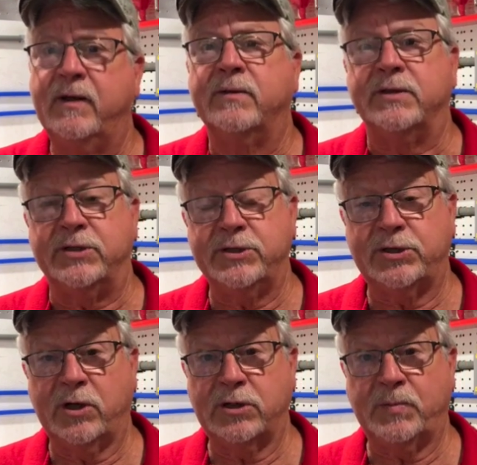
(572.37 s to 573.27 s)
the
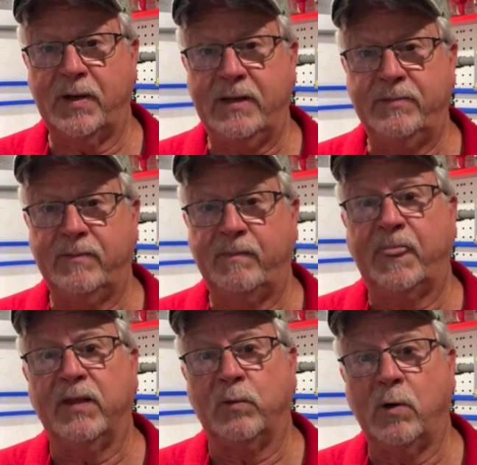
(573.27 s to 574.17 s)
discharge pipe,
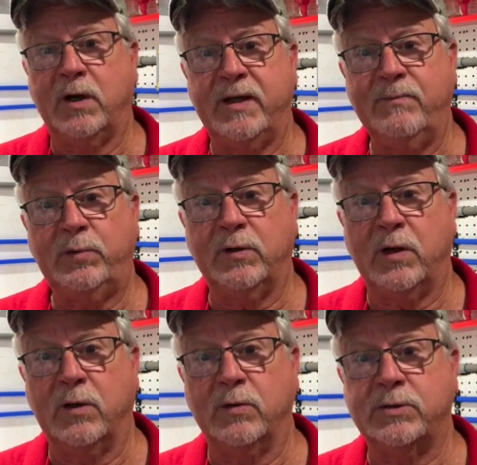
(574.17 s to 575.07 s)
the wort input
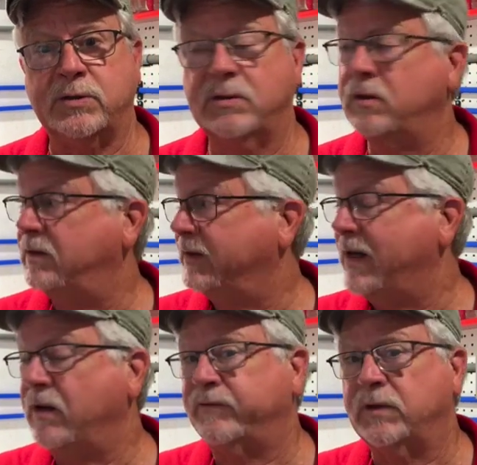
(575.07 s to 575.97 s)
hose, the
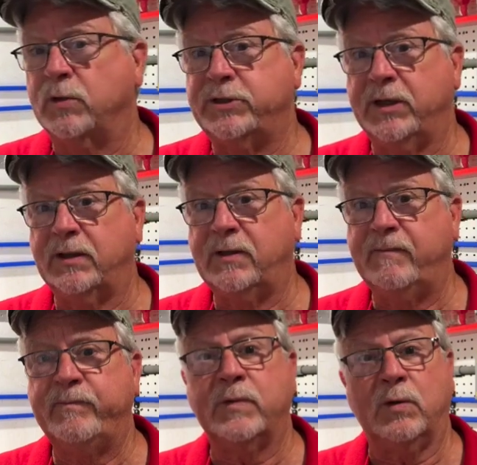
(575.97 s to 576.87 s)
counterflow chiller,
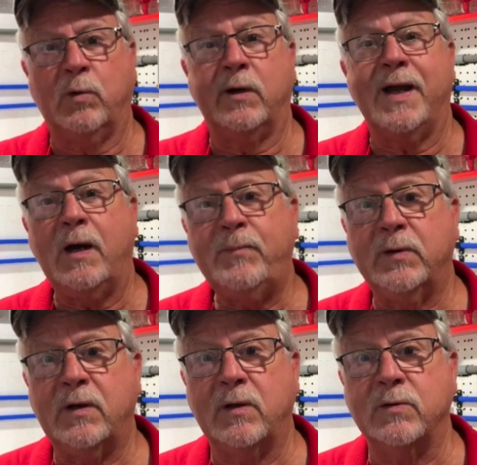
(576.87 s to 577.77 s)
the wort
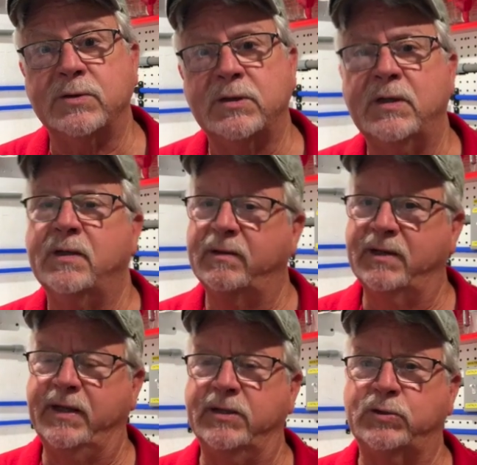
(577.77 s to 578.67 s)
output hose,
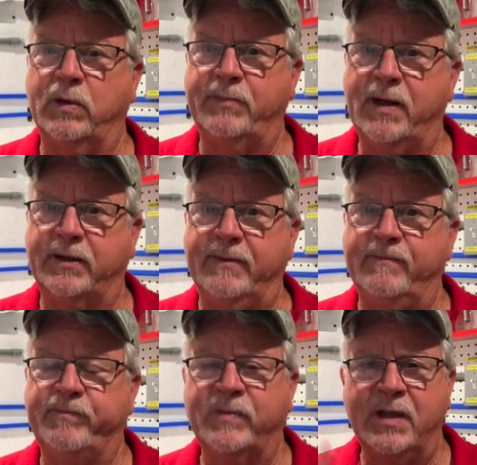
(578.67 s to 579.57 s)
and into a bucket,
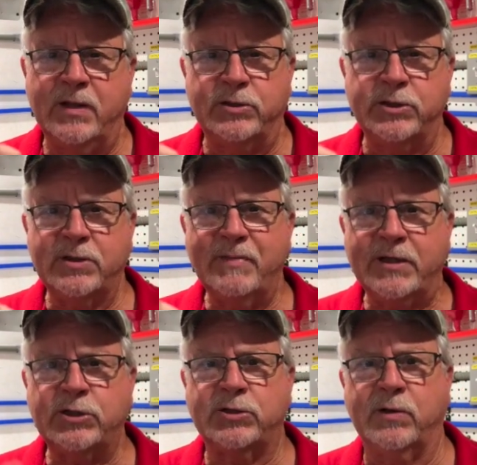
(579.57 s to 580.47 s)
just to
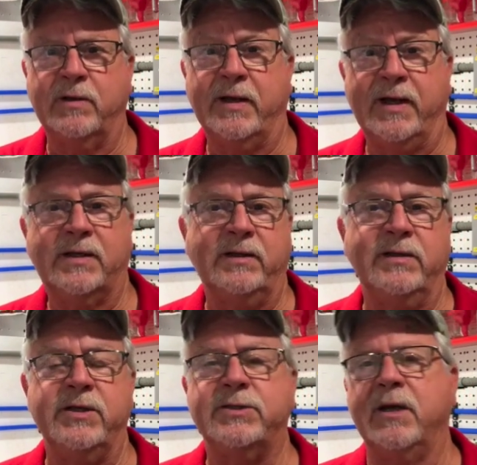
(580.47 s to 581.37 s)
make sure that I
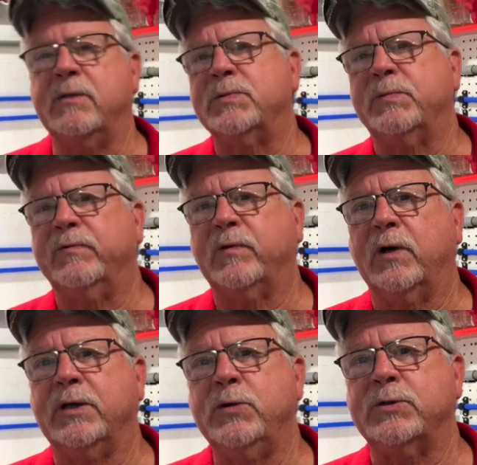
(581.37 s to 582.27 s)
clean these items before
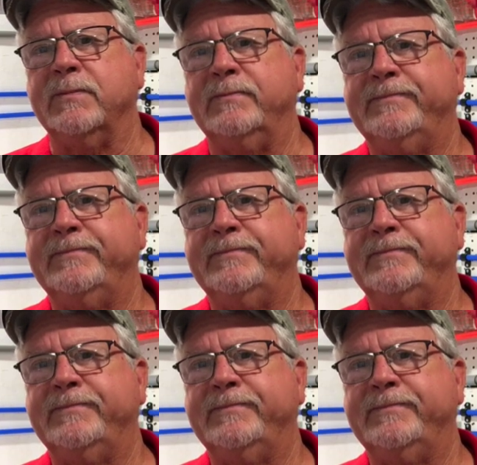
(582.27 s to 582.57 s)
I use them.